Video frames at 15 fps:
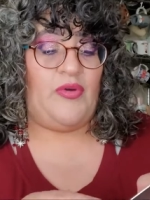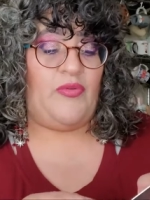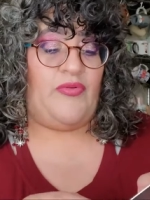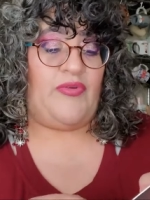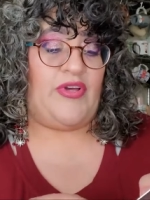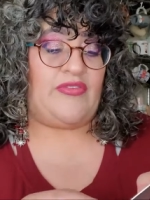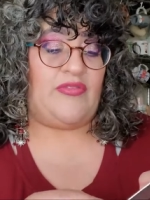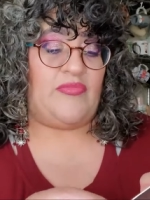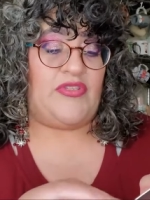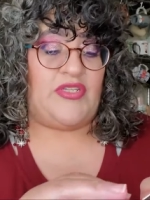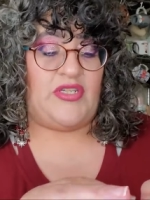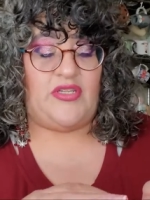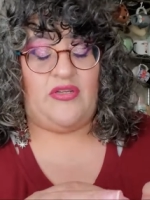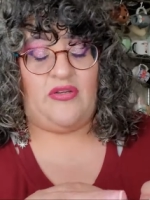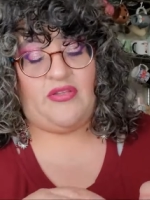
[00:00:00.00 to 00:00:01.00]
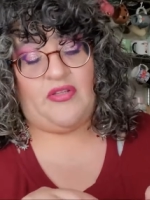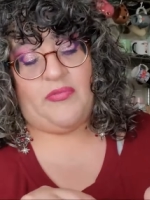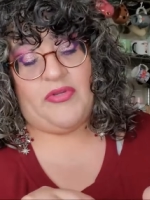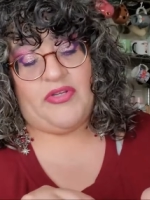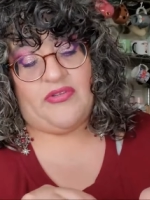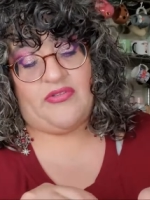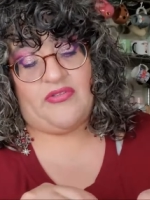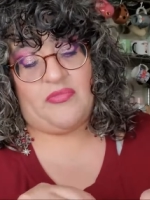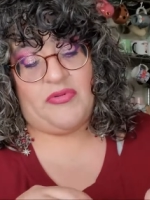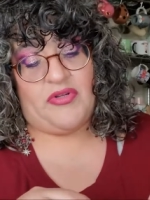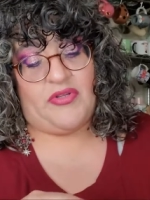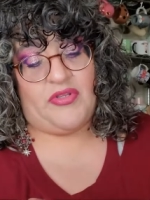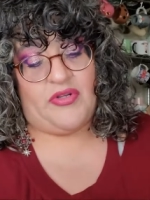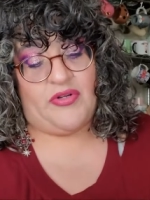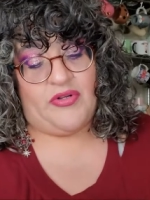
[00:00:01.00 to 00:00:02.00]
We've got some sticky on there because it's been
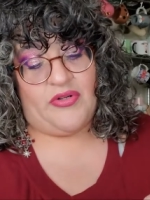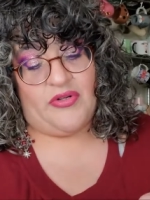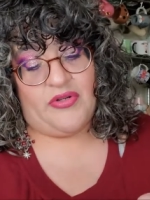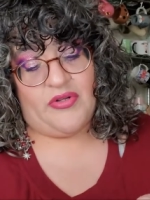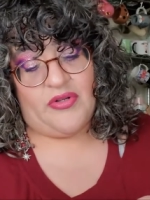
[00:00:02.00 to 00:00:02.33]
on there.